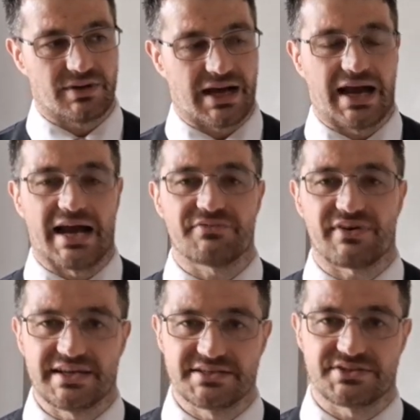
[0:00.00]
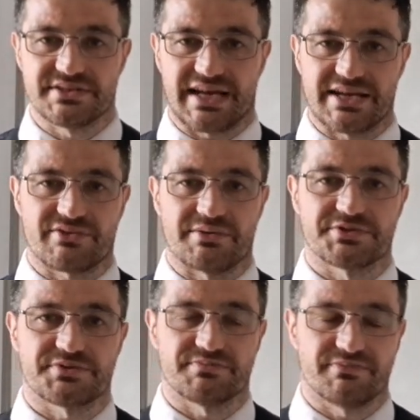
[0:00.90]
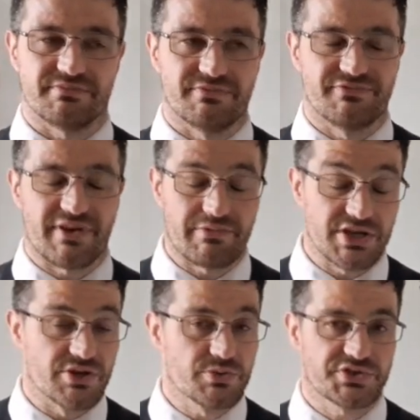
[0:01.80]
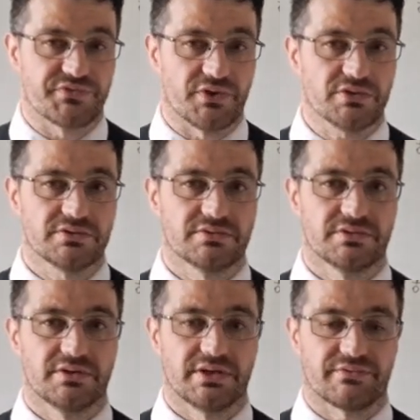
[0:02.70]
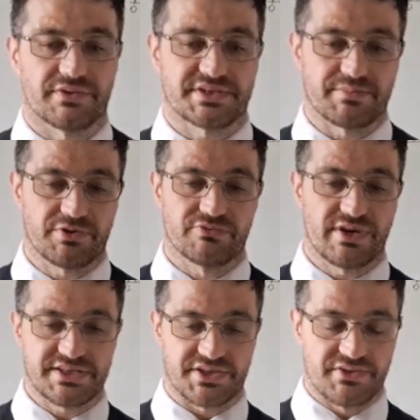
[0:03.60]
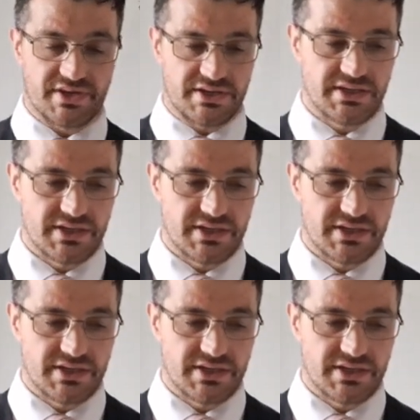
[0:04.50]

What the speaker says: I find diagrams very useful for the simple reason that